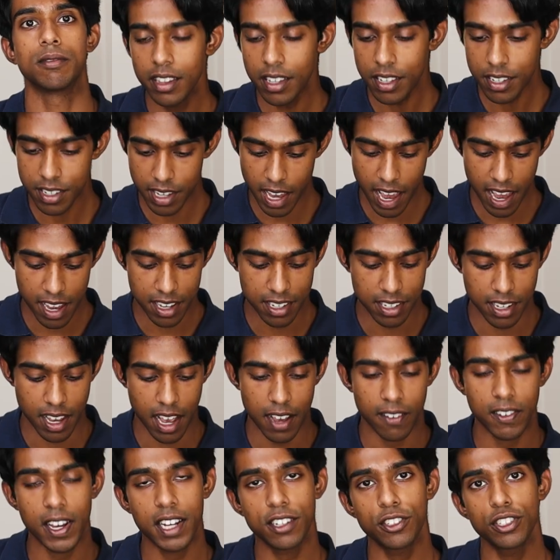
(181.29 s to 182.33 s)
In this case,
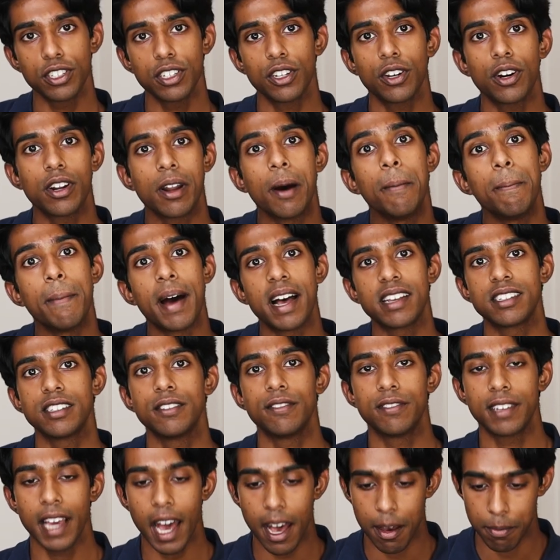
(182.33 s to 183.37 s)
I've actually got a
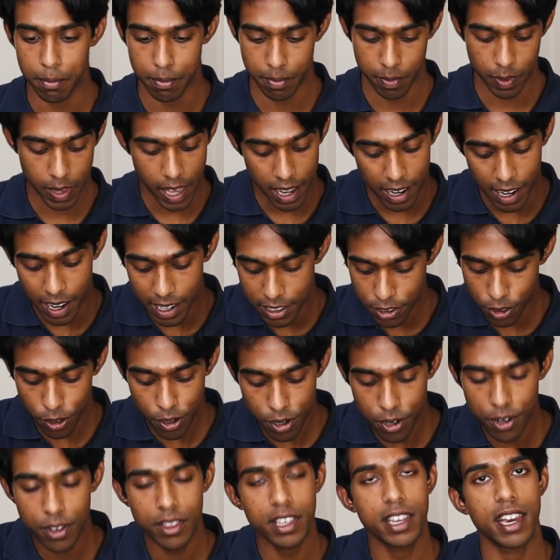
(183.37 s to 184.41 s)
massive gap that I
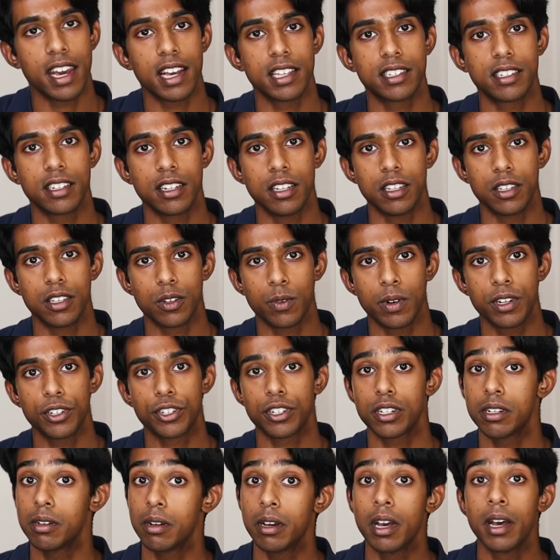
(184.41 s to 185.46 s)
don't know the answer to this
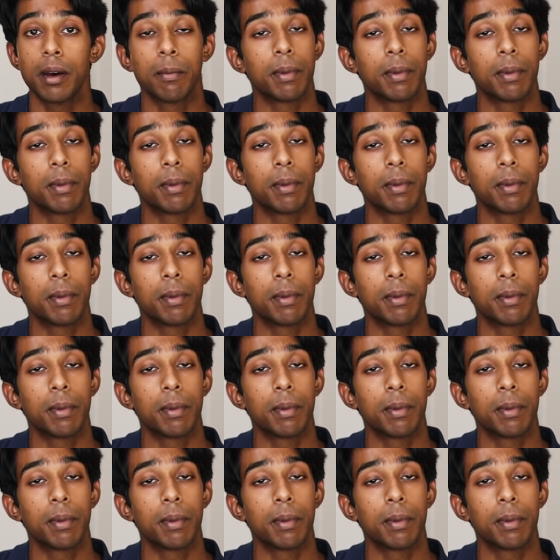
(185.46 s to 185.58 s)
question,